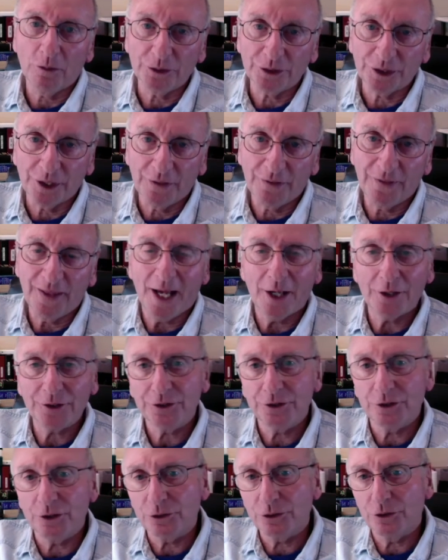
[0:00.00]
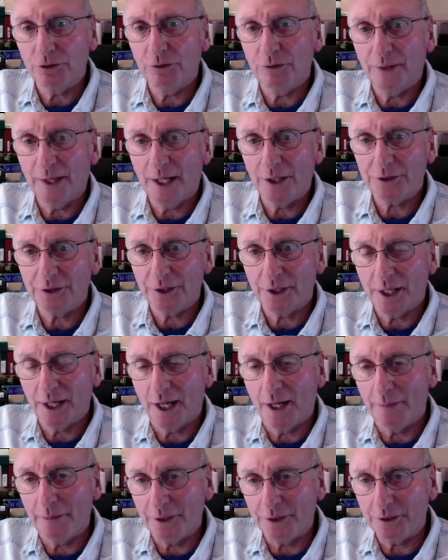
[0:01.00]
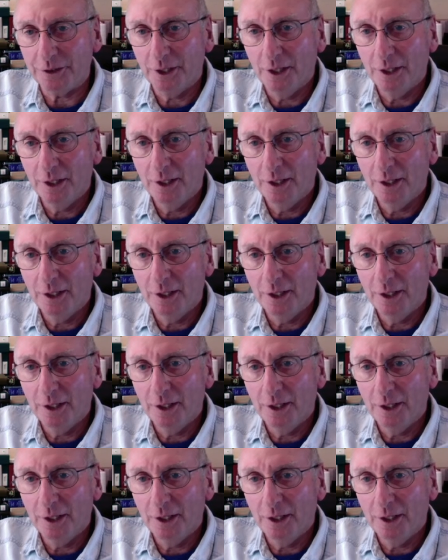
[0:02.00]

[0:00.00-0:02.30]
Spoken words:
was 1,000 or 2,000 copies,